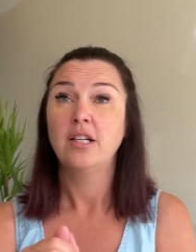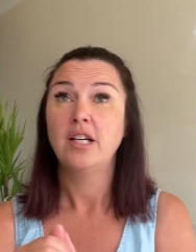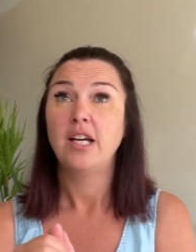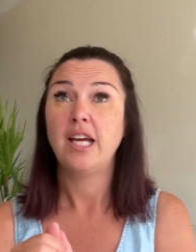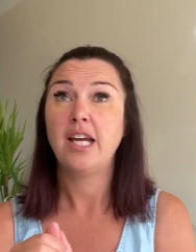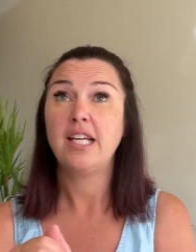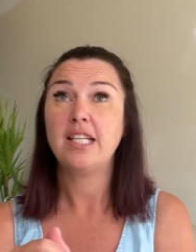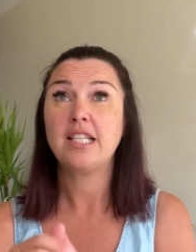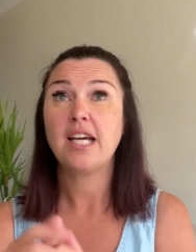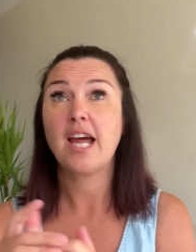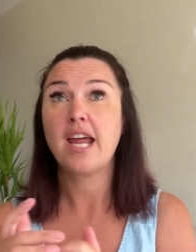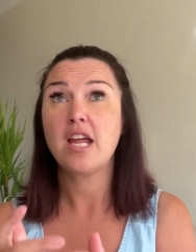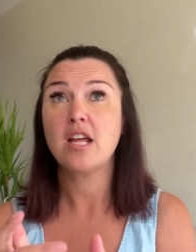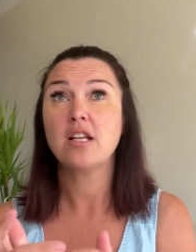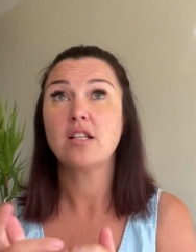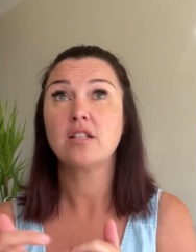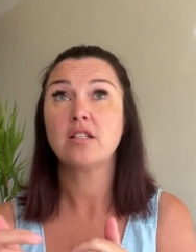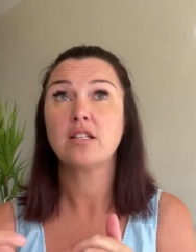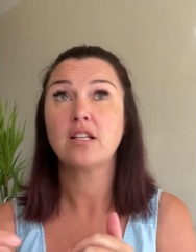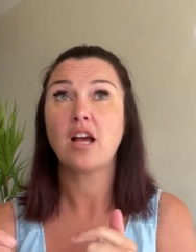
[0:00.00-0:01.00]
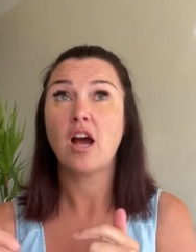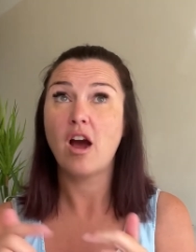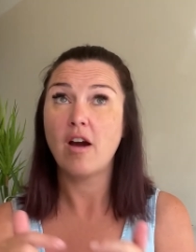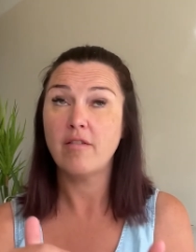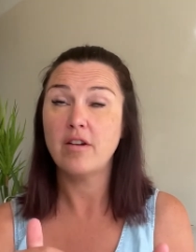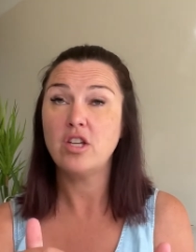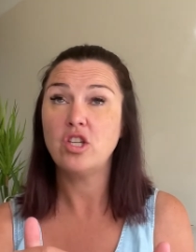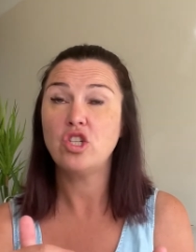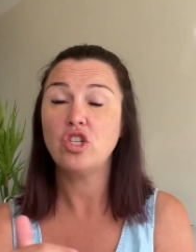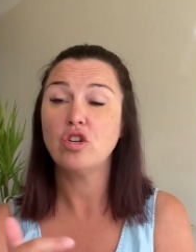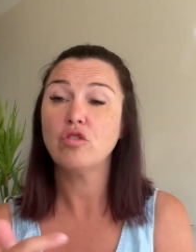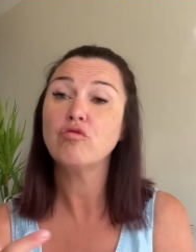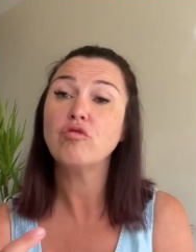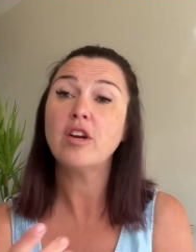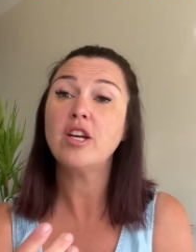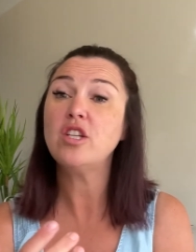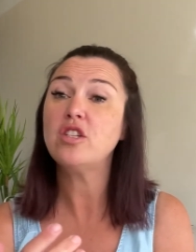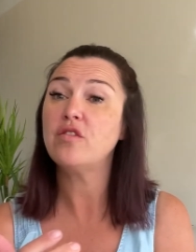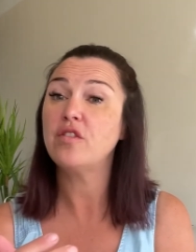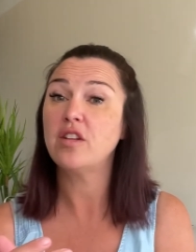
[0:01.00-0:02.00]
It takes courage to
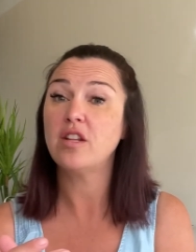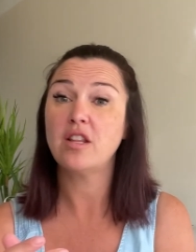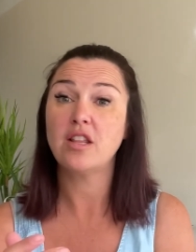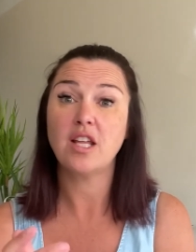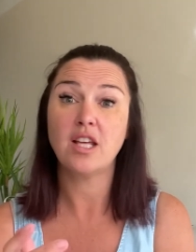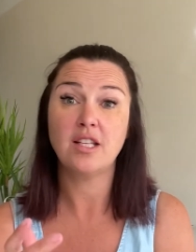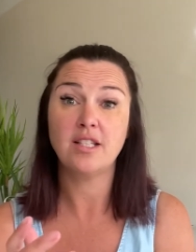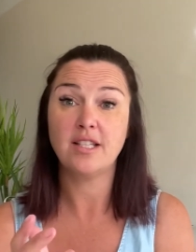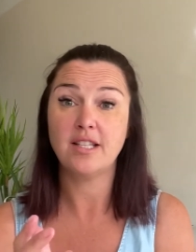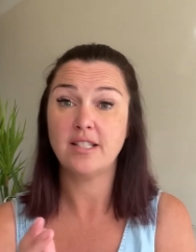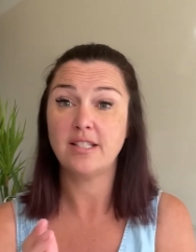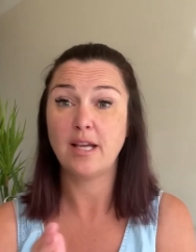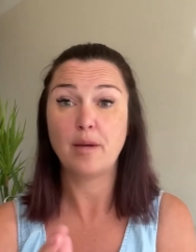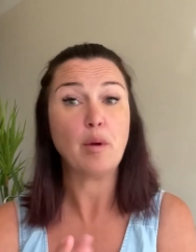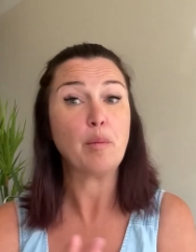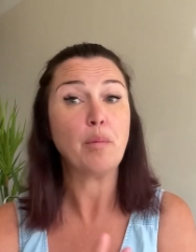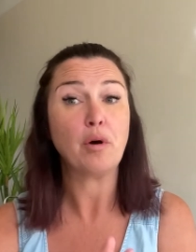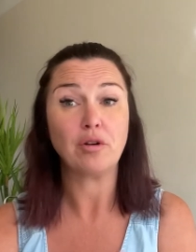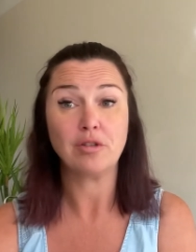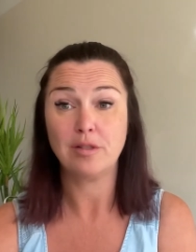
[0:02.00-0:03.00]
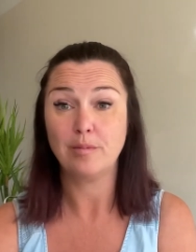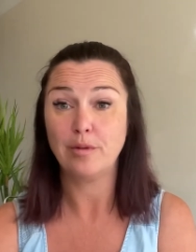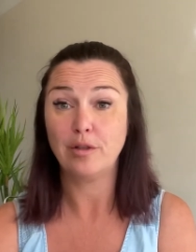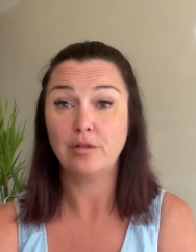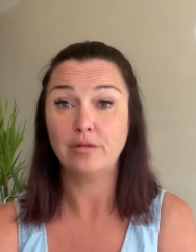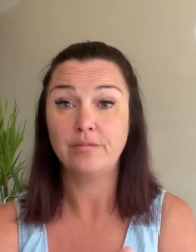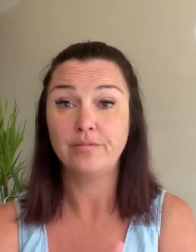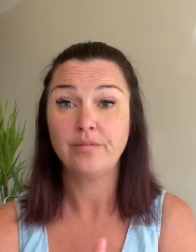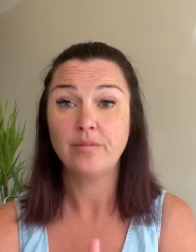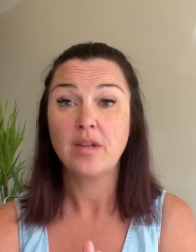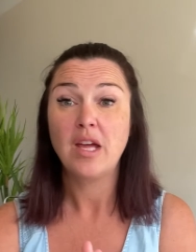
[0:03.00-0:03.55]
reach for the things that seem impossible.